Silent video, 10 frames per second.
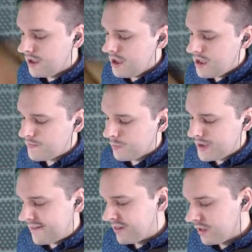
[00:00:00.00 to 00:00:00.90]
we
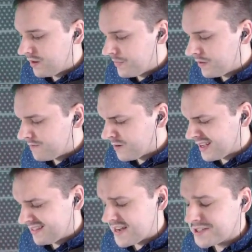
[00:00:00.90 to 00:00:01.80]
have a little bit of
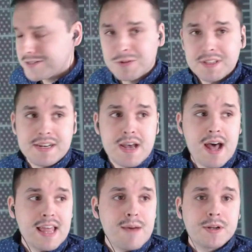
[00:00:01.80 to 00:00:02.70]
work. It's actually really
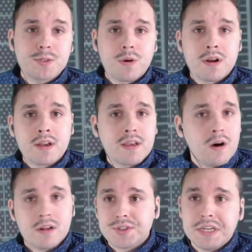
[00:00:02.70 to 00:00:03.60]
not that much work.
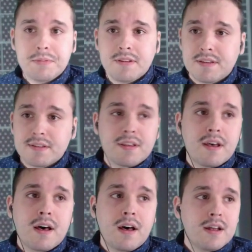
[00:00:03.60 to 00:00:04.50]
Onshape does a
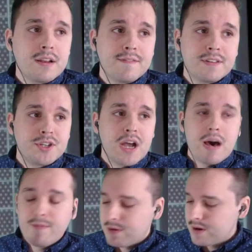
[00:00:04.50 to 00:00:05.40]
ton of the
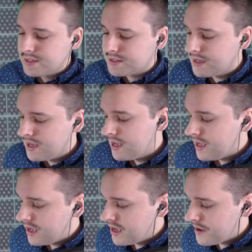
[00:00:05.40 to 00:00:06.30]
job for us
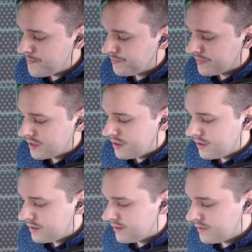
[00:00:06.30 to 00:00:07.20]
to
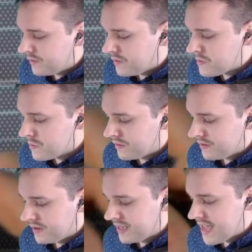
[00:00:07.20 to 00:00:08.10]

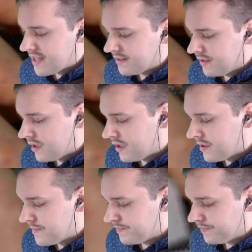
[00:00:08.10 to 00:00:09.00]
get
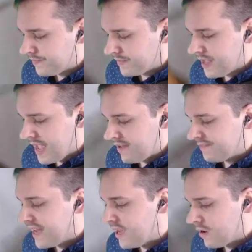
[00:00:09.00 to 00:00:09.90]
a
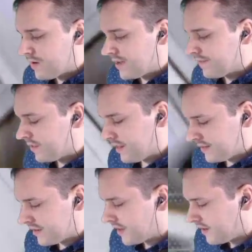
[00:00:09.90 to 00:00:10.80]
file ready for the
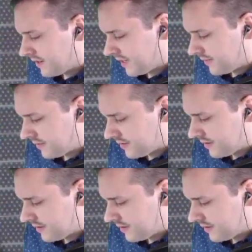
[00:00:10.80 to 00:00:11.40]
laser cutter that gives us